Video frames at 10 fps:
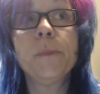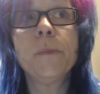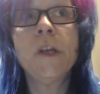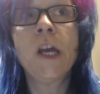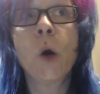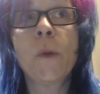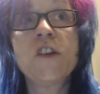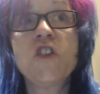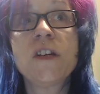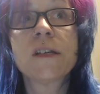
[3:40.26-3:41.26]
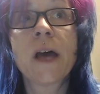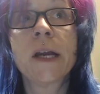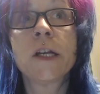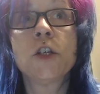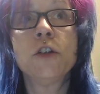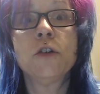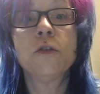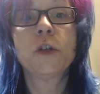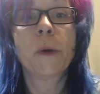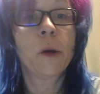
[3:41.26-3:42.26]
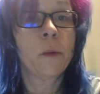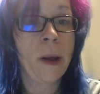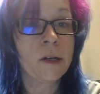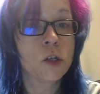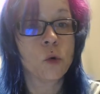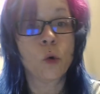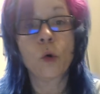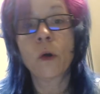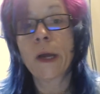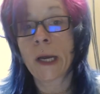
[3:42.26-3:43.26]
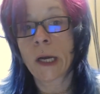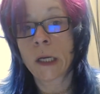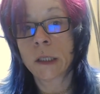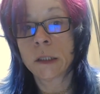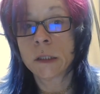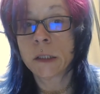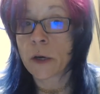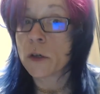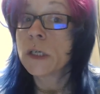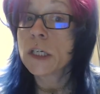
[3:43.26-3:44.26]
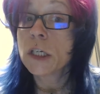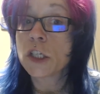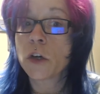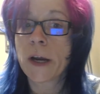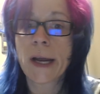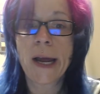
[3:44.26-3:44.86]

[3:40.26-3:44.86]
you know, then she decided to, she wanted to go back to school and get her teaching degree.